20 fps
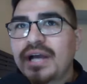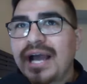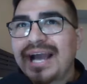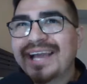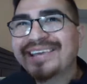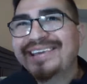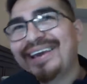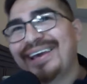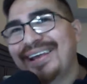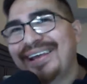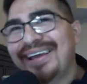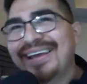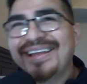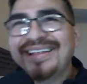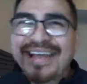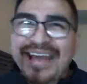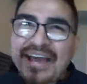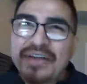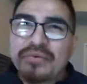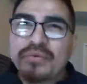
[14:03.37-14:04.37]
I get
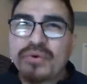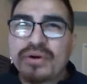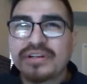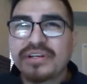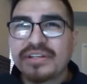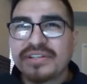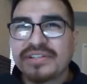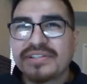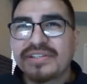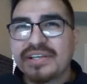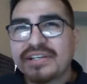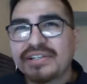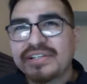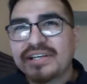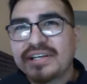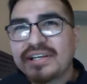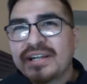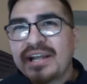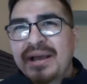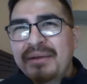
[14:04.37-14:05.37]
it. They had one good
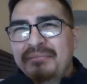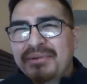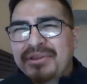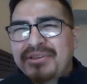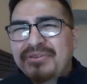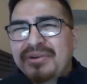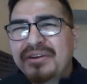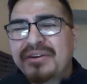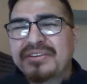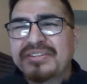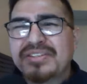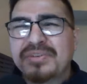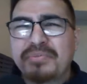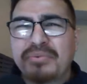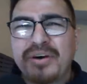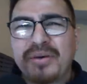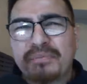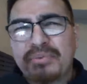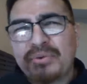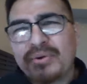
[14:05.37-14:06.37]
season, but you can also
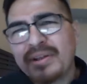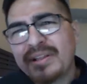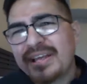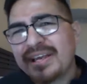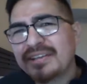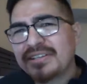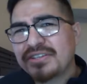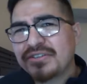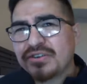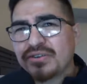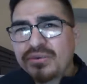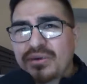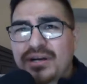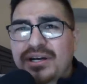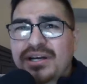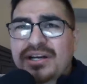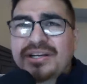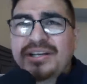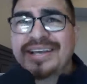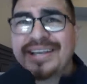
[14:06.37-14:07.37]
point that
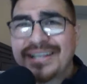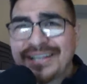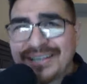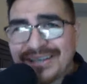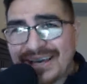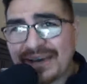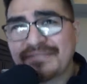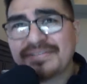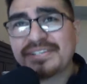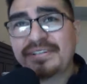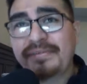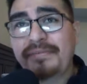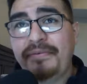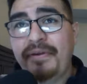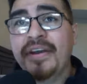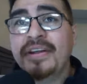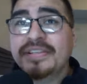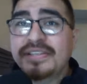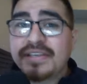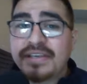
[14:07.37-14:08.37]
to Kevin
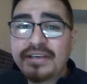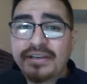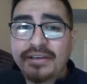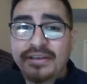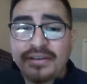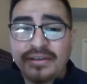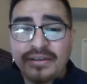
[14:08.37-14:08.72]
Stefanski.